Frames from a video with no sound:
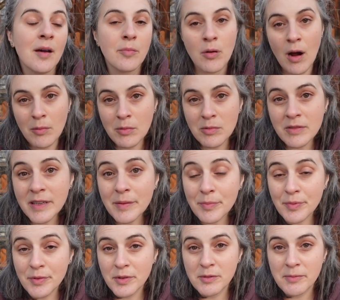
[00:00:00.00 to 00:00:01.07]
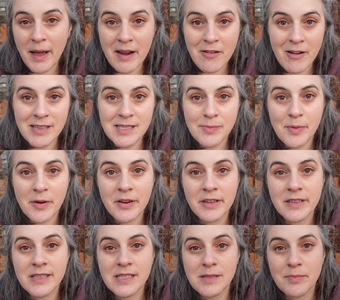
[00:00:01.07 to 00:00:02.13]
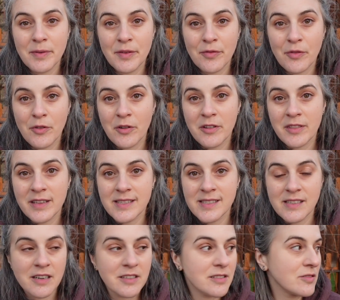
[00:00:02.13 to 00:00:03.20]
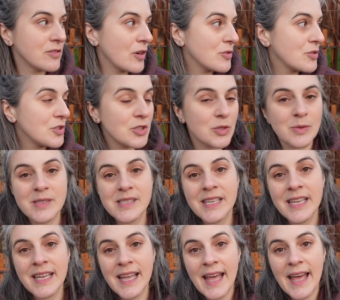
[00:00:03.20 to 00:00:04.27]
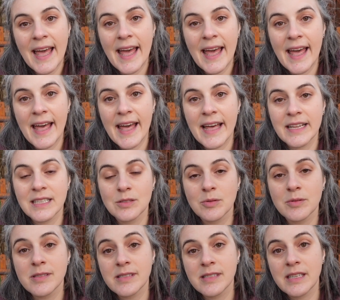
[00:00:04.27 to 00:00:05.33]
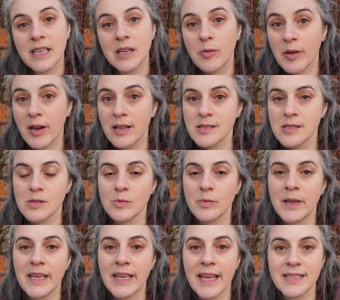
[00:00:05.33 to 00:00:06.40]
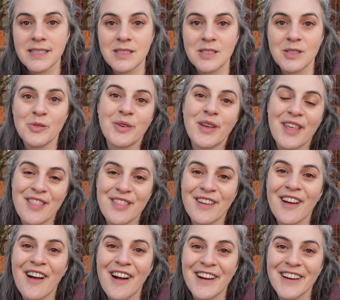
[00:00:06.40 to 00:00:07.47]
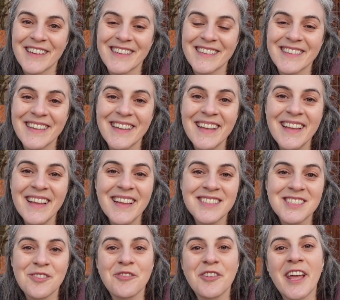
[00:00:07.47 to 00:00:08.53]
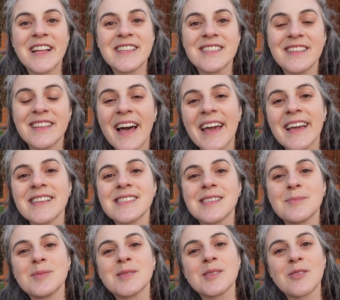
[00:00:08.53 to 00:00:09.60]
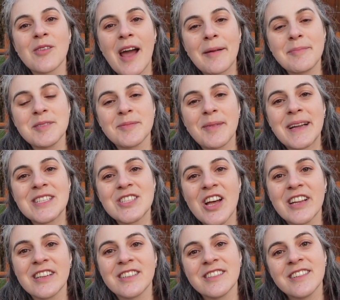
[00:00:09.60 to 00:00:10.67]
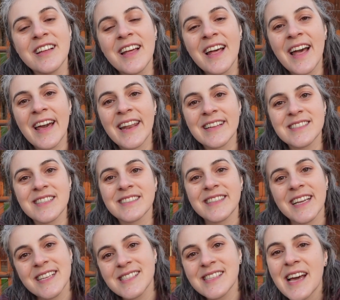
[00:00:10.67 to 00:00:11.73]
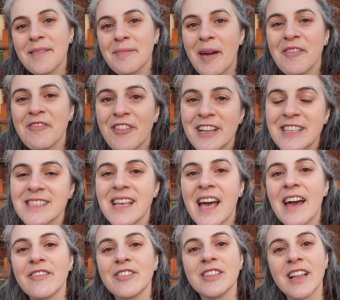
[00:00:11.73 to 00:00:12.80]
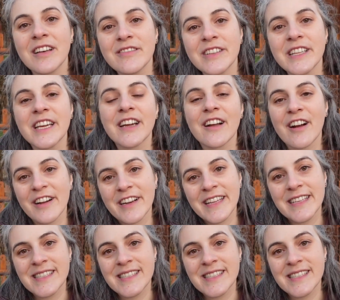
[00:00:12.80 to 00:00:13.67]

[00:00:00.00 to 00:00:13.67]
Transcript: probably prune my raspberries before they start to grow shoots, and we'll see what else we get to do in the garden. Don't forget to like, subscribe to my channel, and until next time, my friends, have a lovely gardening